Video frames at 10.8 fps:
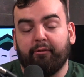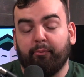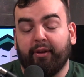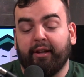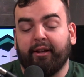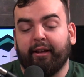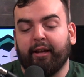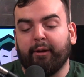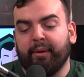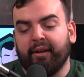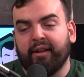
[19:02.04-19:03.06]
can kind of
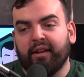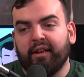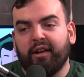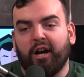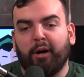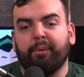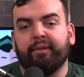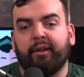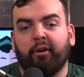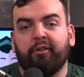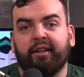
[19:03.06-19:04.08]
be up and
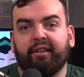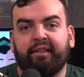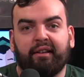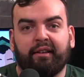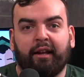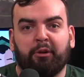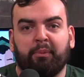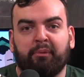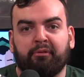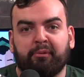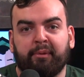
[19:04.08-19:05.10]
down. It certainly has been
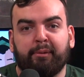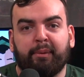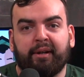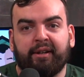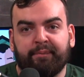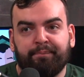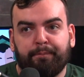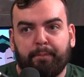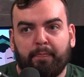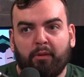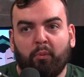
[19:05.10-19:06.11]
for me. But
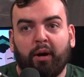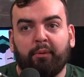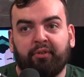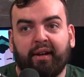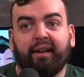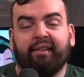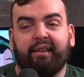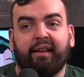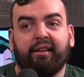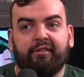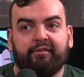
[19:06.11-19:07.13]
what I'm trying to
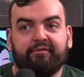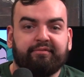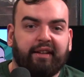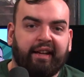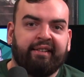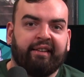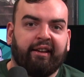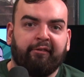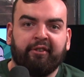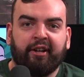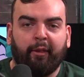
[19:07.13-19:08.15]
say is that if
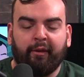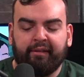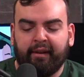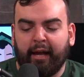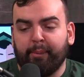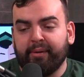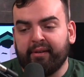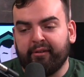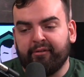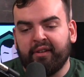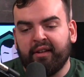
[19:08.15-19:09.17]
none of this had happened, if
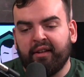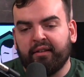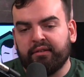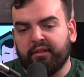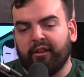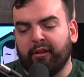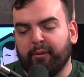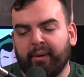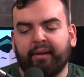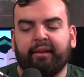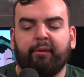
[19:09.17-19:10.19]
none of the
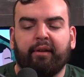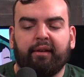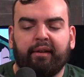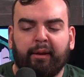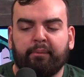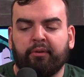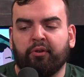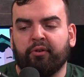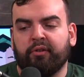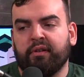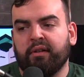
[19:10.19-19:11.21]
pandemic had happened
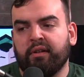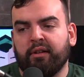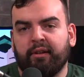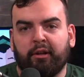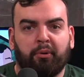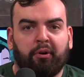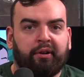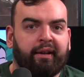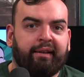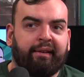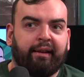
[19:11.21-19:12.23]
or this
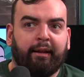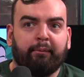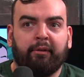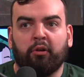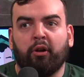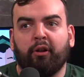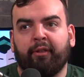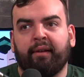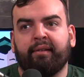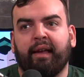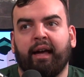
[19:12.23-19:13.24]
podcast had happened, there's a lot of
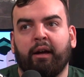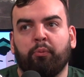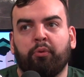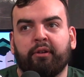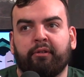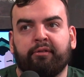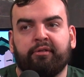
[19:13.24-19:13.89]
things that I wouldn't have